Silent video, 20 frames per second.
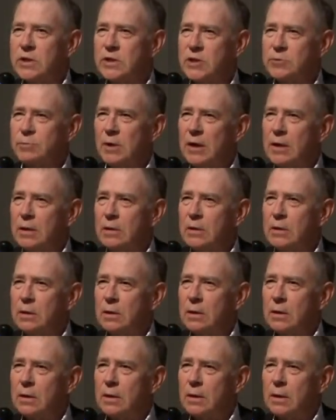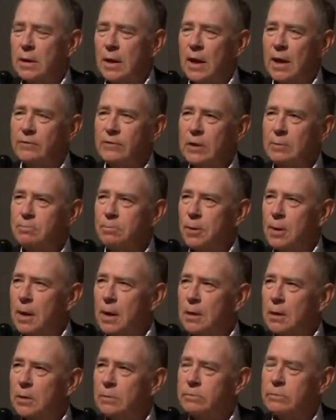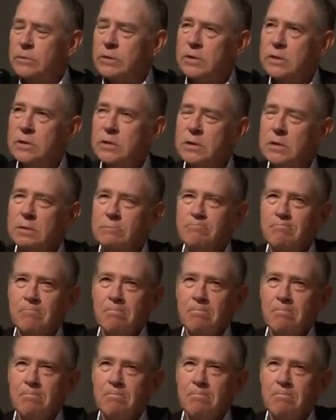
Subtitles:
despite having problems,